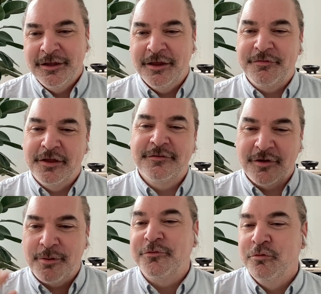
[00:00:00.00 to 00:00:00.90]
If they
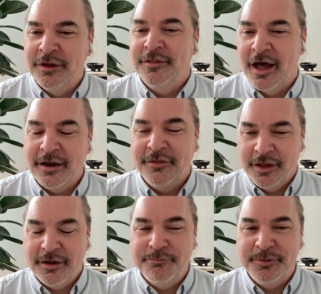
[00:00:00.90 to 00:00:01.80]
stop doing that and
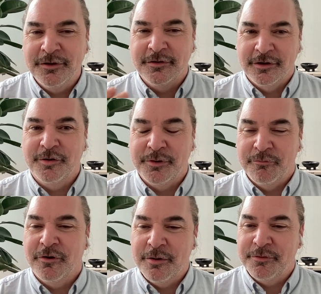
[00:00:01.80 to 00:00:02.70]
they build a little bit
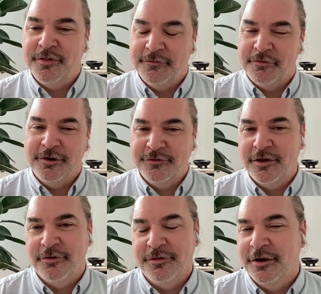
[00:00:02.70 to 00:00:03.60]
more empathy for each
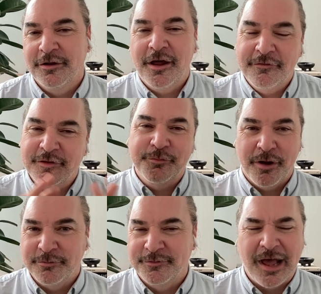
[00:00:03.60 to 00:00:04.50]
other, then a lot of these
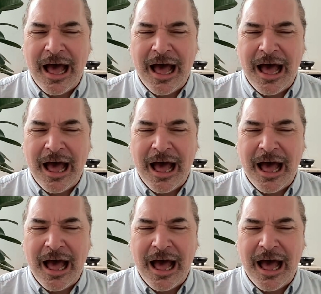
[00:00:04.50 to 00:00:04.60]
problems